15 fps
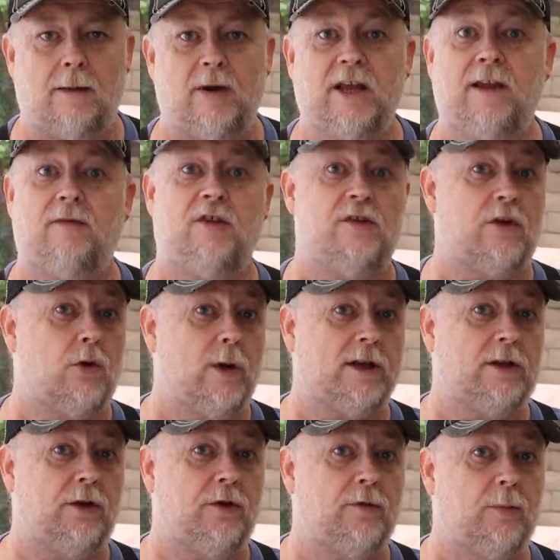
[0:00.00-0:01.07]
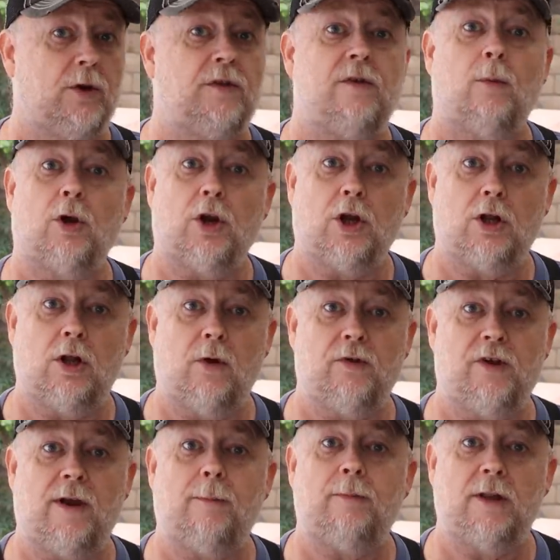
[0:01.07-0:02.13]
I'm gonna give these a quick little spritz and we're gonna
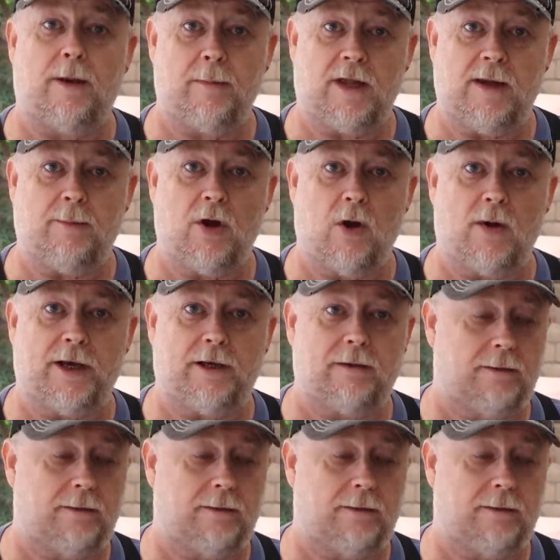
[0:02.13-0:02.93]
close it up, let them keep going.